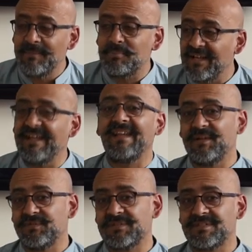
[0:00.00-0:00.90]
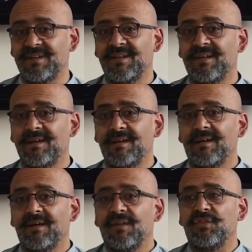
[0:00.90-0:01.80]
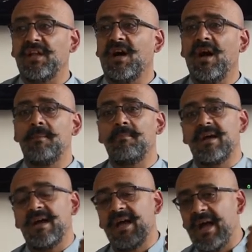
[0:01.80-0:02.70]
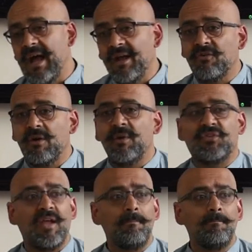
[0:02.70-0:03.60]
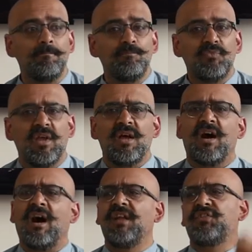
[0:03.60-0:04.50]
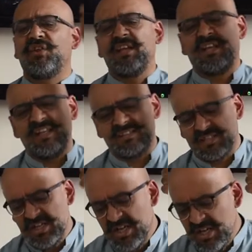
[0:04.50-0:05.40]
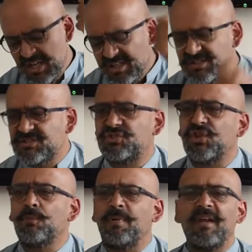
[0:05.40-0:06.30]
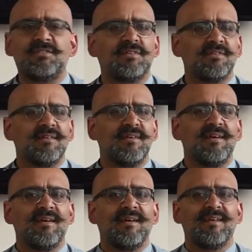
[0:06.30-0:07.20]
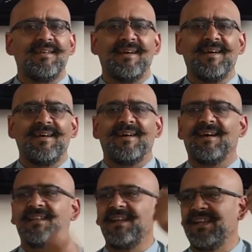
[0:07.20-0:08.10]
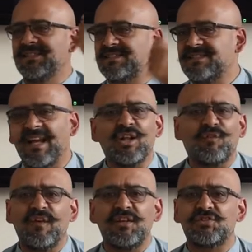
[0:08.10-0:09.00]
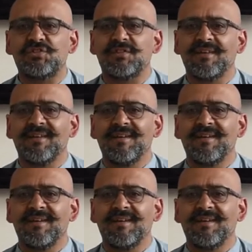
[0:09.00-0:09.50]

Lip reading: believes that I'm angry with him, I think he's stupid, yeah? I think he's selfish,